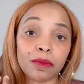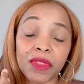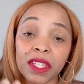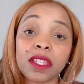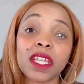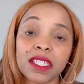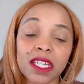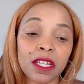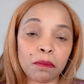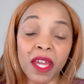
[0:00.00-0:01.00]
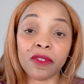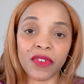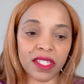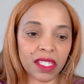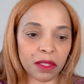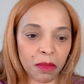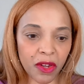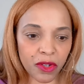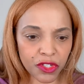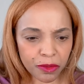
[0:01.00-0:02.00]
then it's going to manifest in the
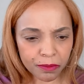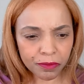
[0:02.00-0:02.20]
marriage.